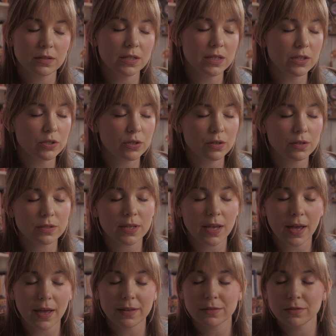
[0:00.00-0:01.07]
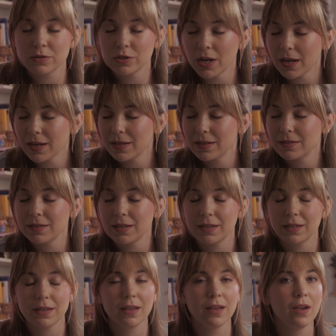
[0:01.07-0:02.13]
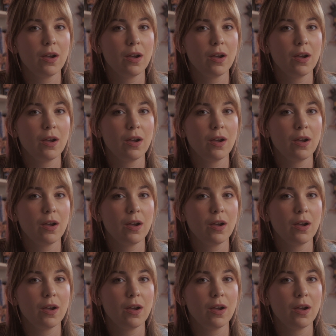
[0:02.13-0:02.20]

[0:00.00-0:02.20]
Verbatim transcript: t shirts, hats, jackets like